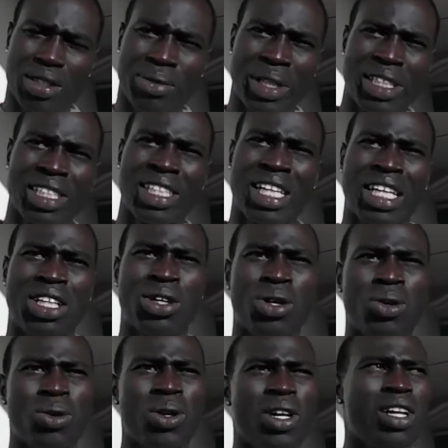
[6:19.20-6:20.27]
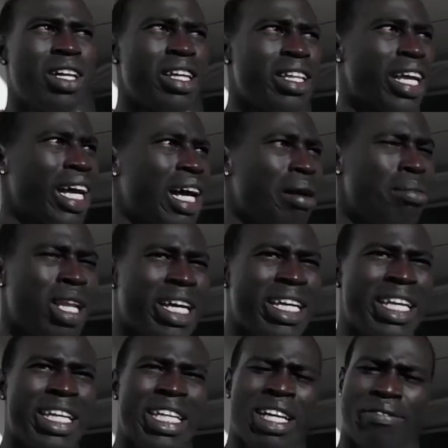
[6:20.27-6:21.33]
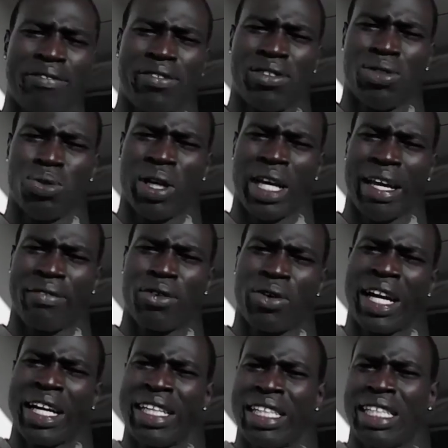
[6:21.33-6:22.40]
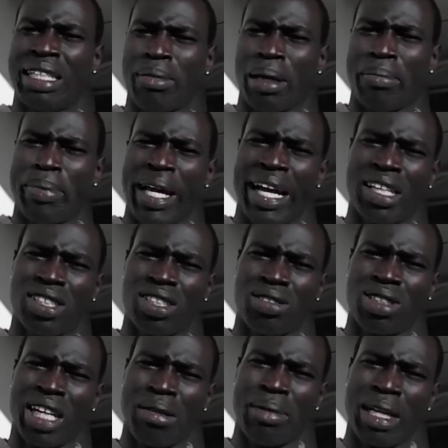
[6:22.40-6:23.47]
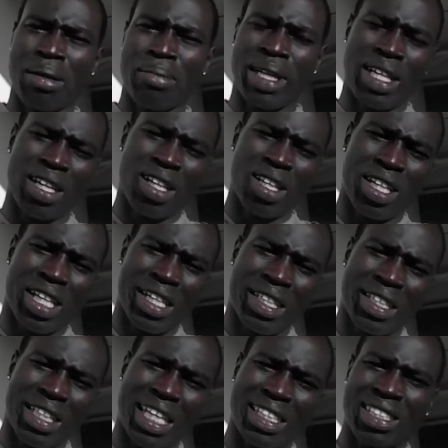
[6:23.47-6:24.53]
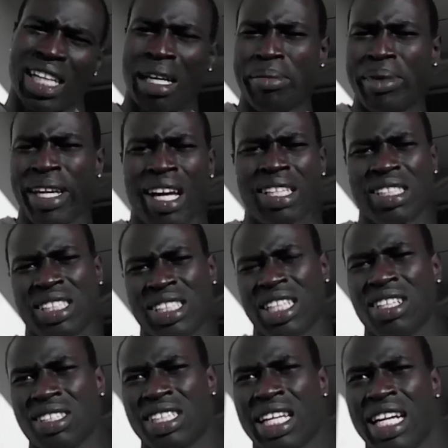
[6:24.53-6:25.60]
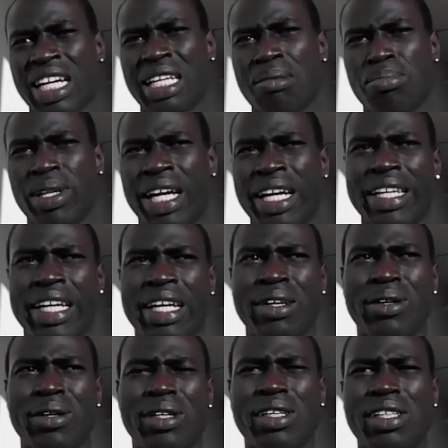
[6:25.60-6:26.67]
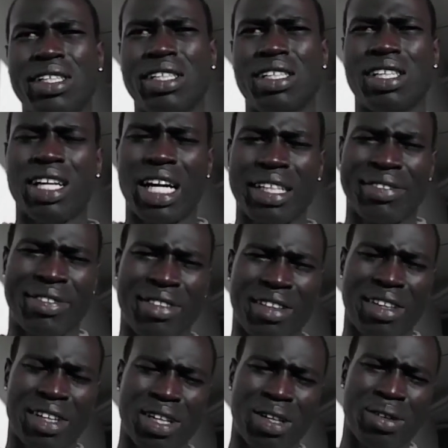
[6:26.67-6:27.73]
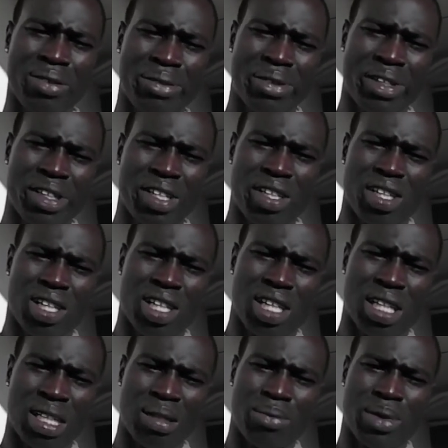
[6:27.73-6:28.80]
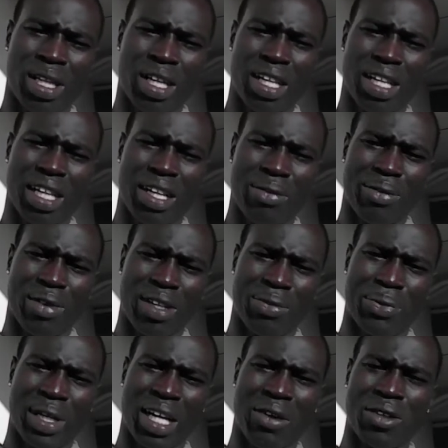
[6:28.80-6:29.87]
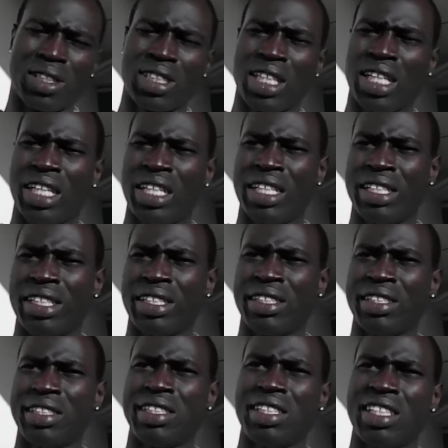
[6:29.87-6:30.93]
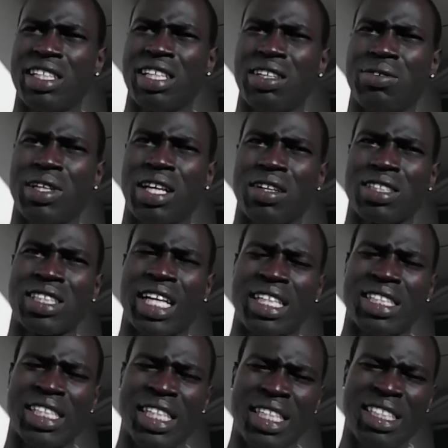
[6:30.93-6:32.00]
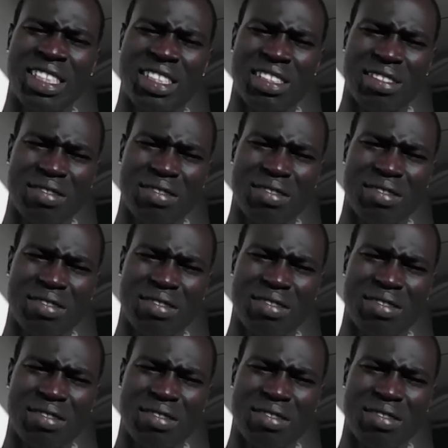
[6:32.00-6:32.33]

reason I know I'm lucky enough to have grinded in my past, trying to make money online, that taught me all these skills that I can apply now. You know, um, when I when I was uh, when I was 19,